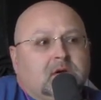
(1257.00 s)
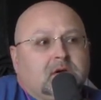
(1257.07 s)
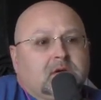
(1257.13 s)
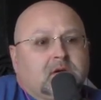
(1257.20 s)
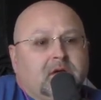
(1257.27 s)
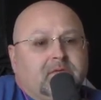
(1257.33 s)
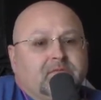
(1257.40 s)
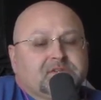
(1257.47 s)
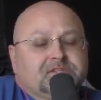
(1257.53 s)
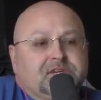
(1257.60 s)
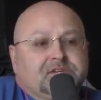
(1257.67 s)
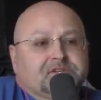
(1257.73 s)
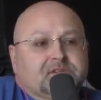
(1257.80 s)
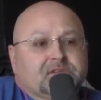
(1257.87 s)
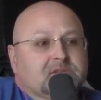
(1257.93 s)

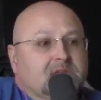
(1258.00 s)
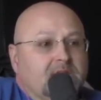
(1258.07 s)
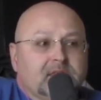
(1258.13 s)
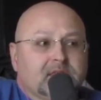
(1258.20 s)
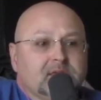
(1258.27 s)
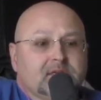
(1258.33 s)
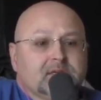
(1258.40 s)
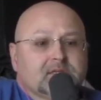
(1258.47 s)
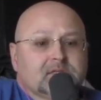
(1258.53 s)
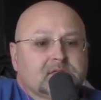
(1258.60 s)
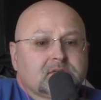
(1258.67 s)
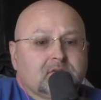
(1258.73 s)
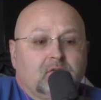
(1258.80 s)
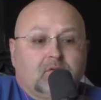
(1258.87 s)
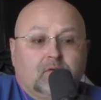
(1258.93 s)
conversations like
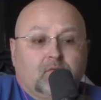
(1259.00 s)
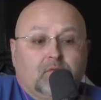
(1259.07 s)
this or